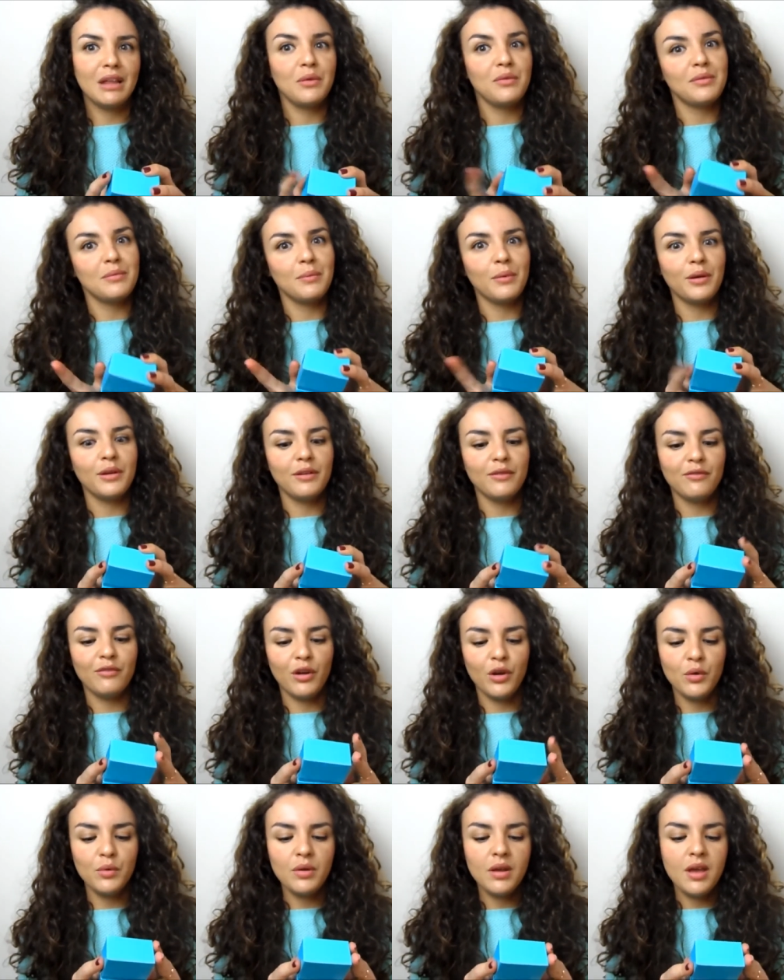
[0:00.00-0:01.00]
that was my
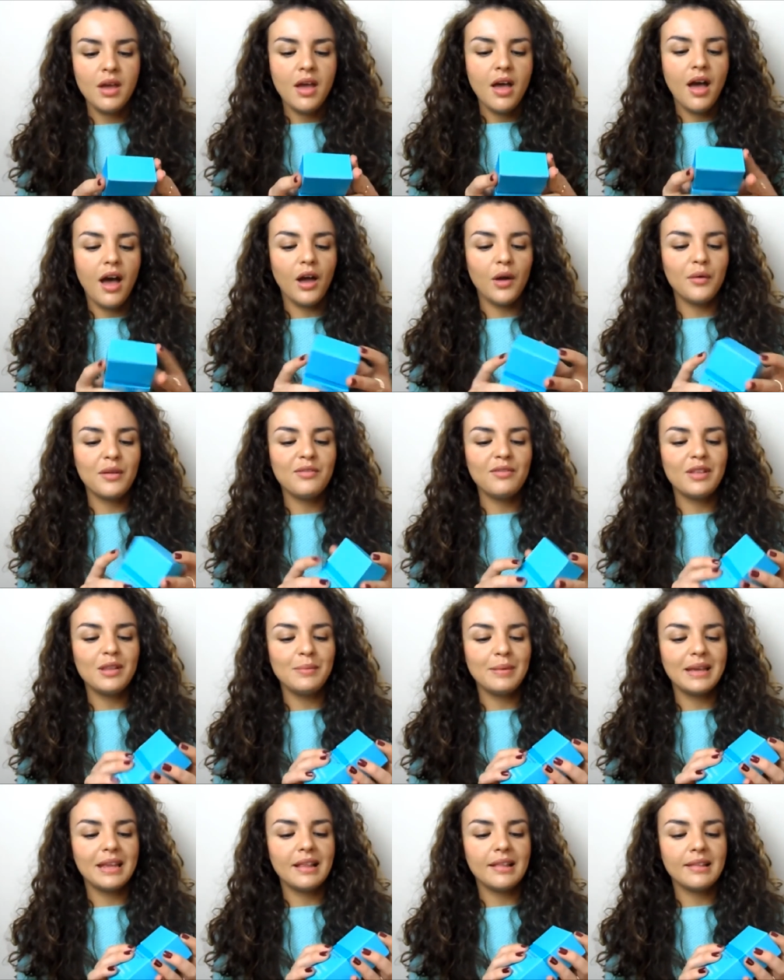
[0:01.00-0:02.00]
phone. I always feel
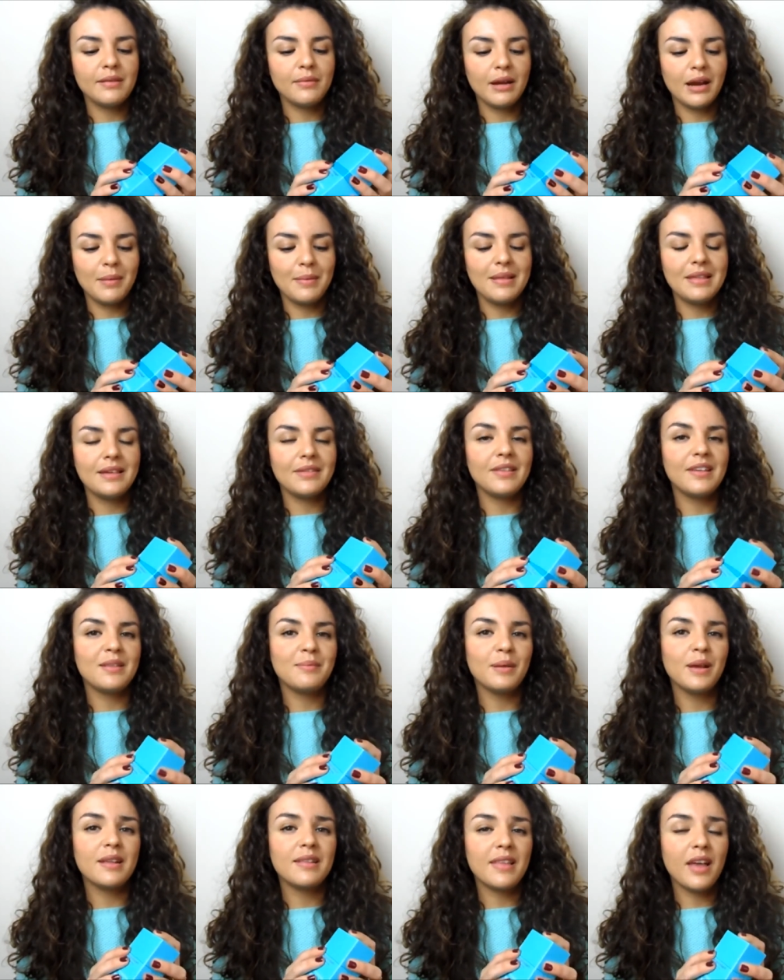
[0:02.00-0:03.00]
a bit guilty recommending
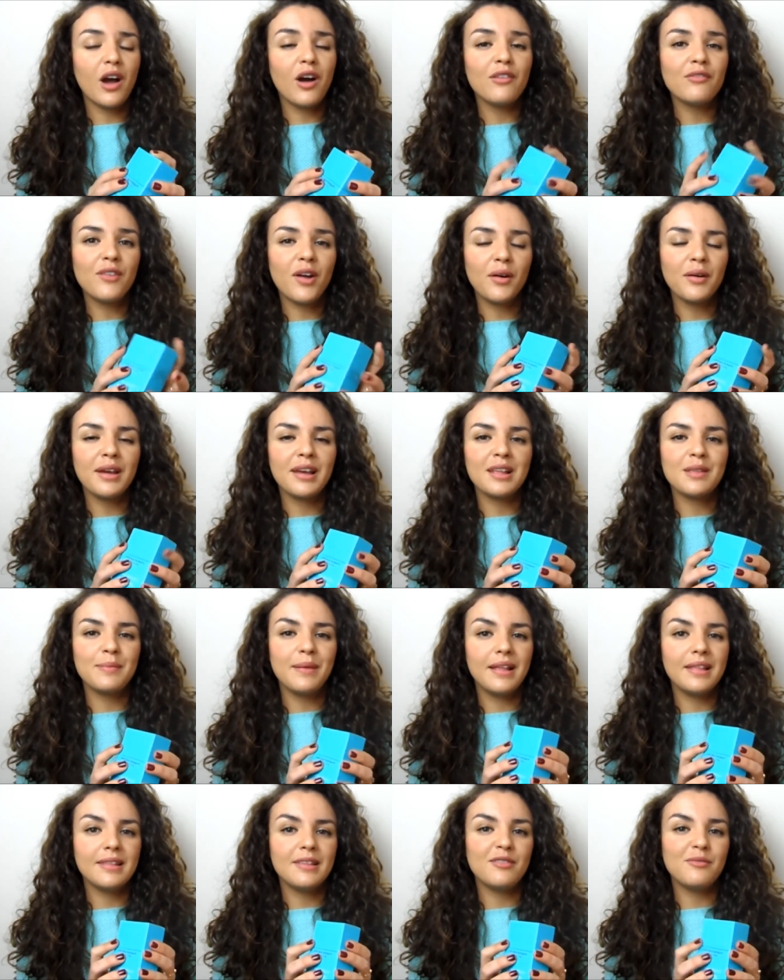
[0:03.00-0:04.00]
these because they are very
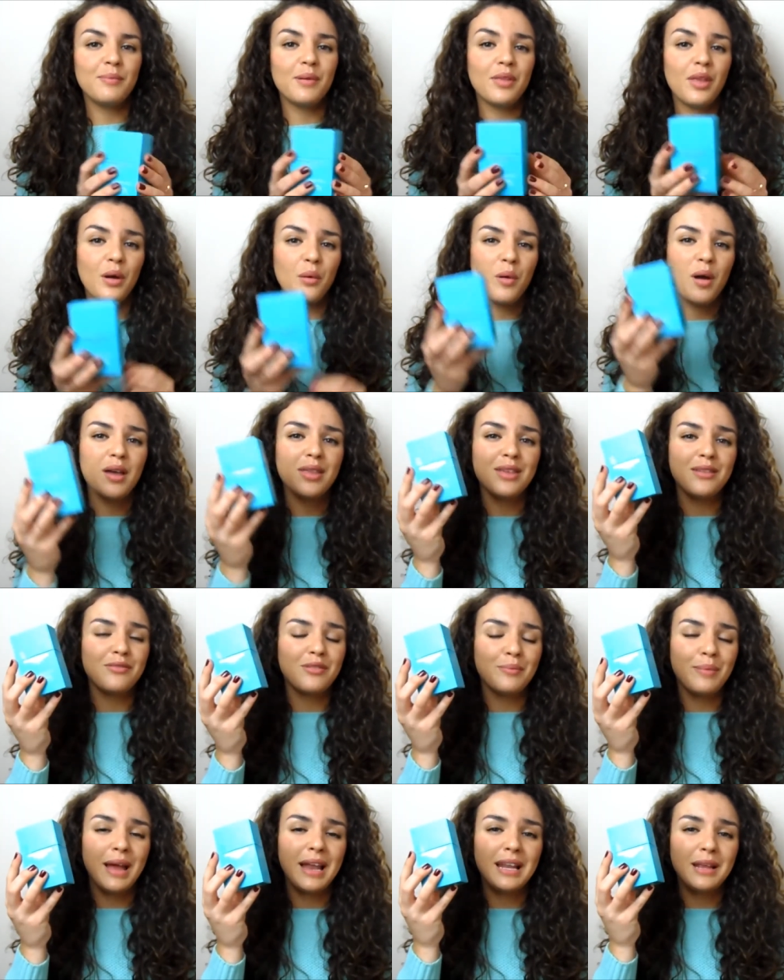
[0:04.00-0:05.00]
expensive, but they're worth
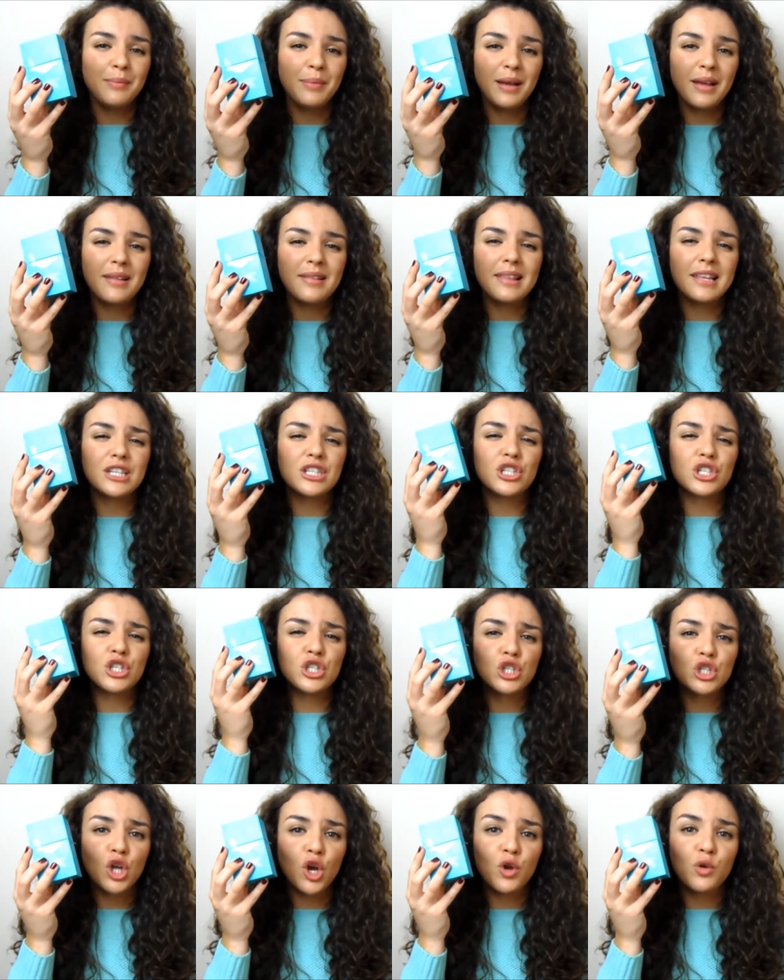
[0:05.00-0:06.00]
every penny because they're
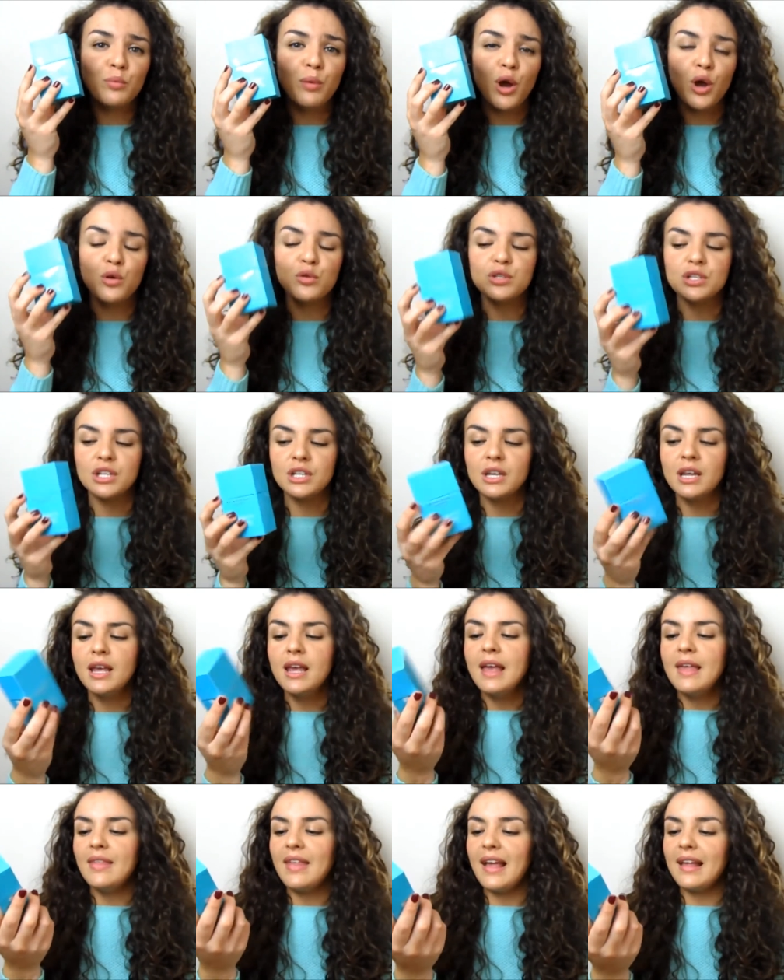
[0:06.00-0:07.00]
just so potent.
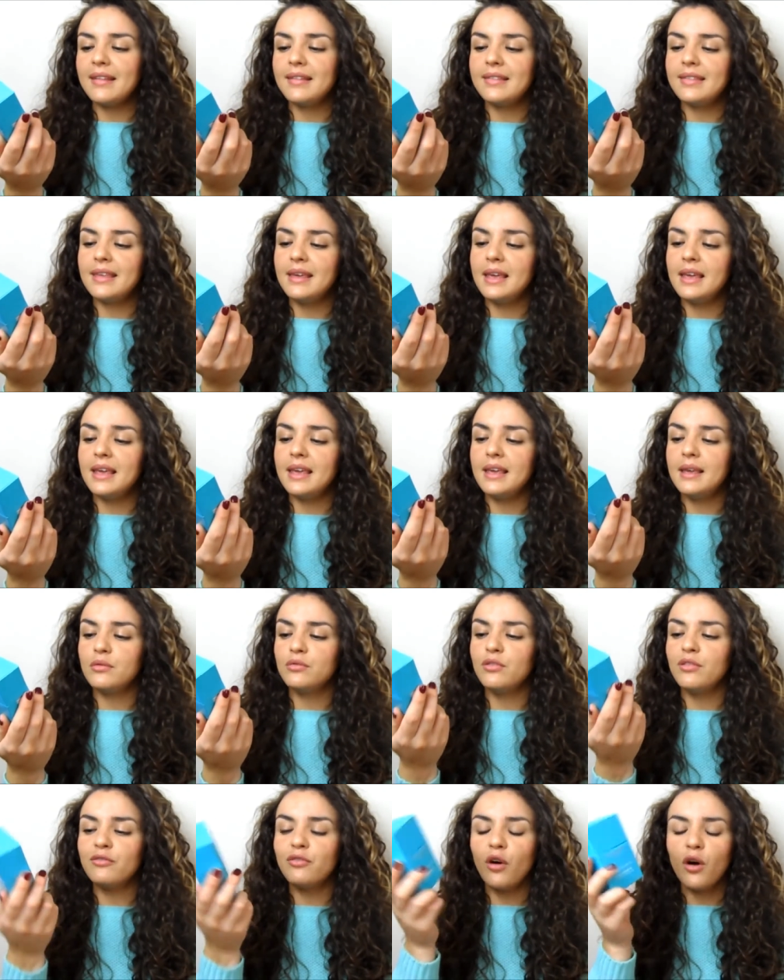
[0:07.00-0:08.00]
That's
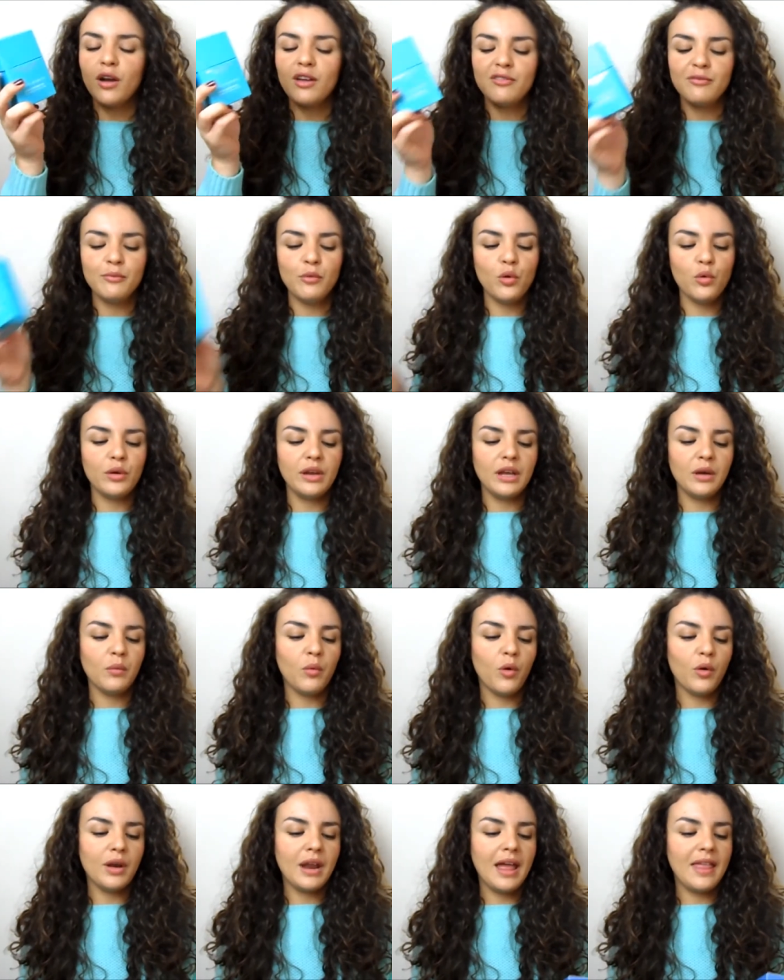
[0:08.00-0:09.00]
the Revive
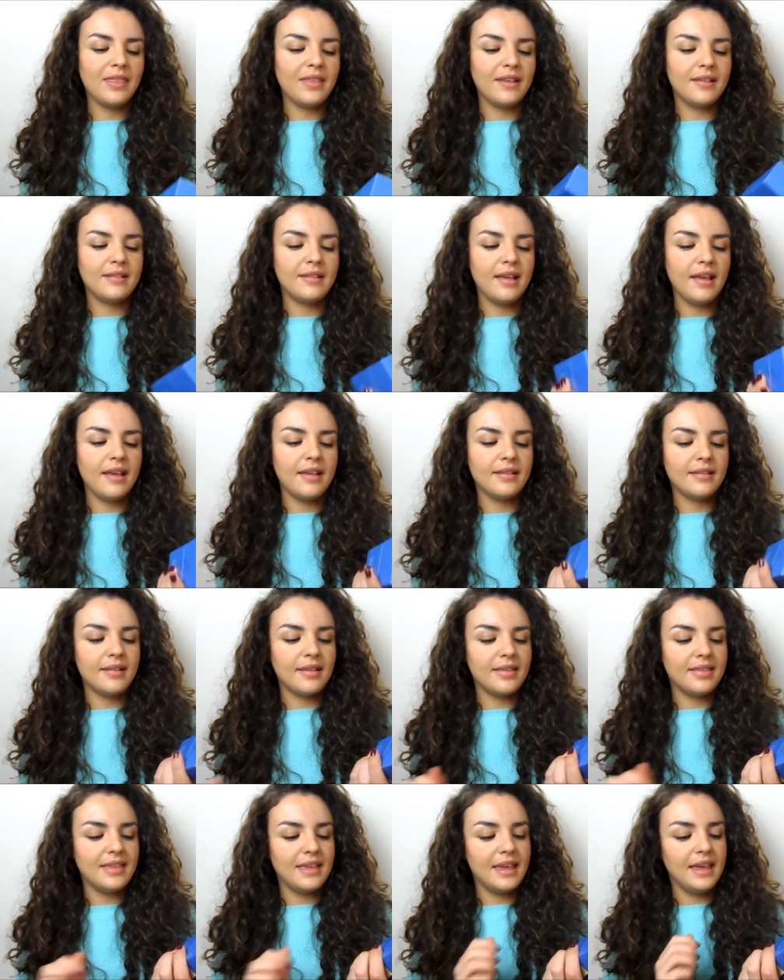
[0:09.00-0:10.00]
Morning one, and this is
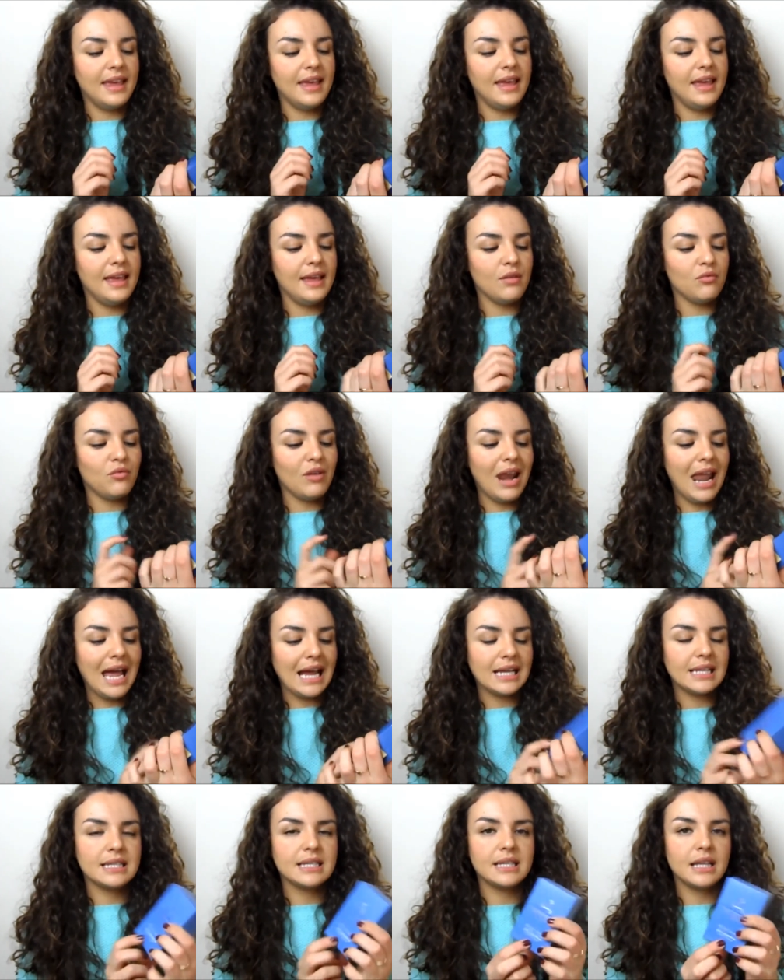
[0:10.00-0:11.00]
the
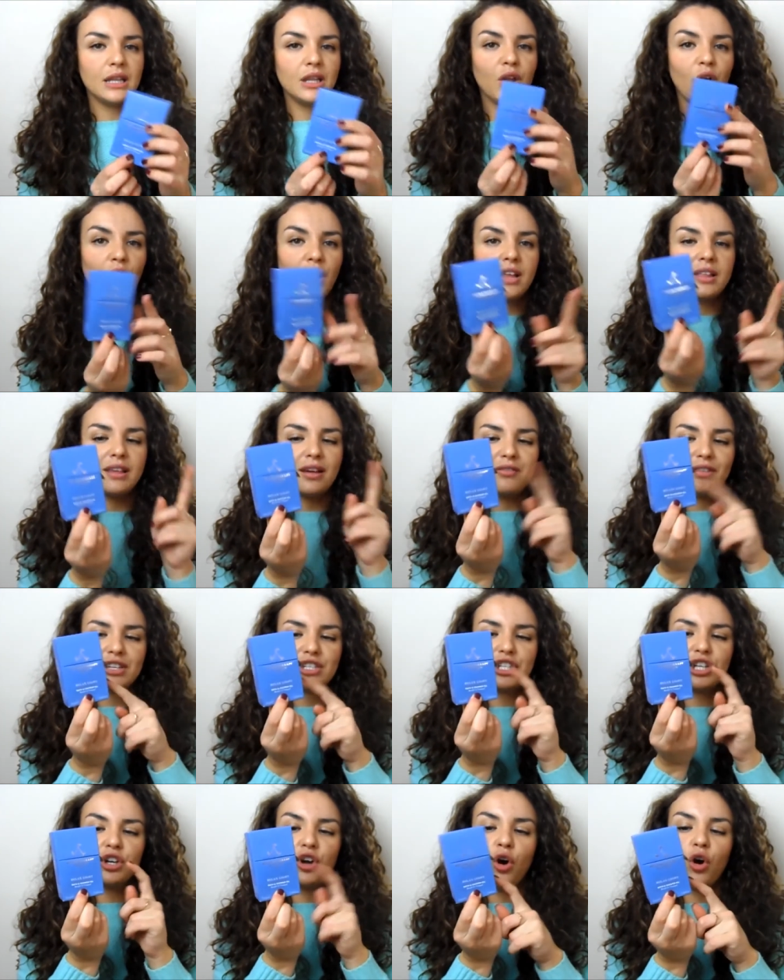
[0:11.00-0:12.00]
Relax Light. I've
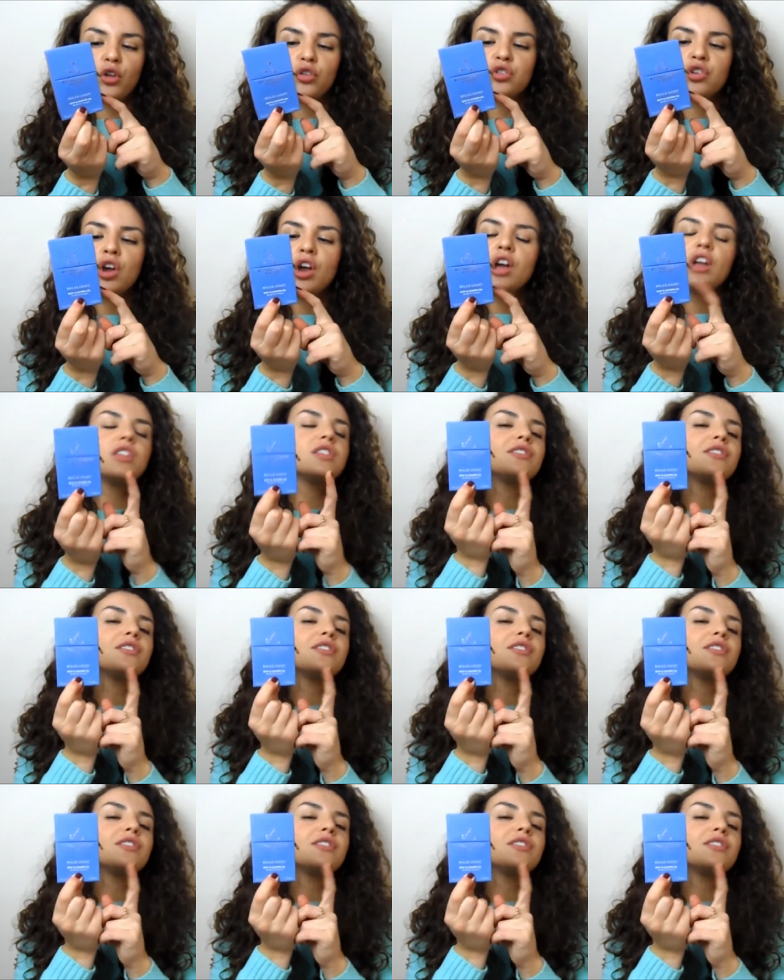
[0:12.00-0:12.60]
actually got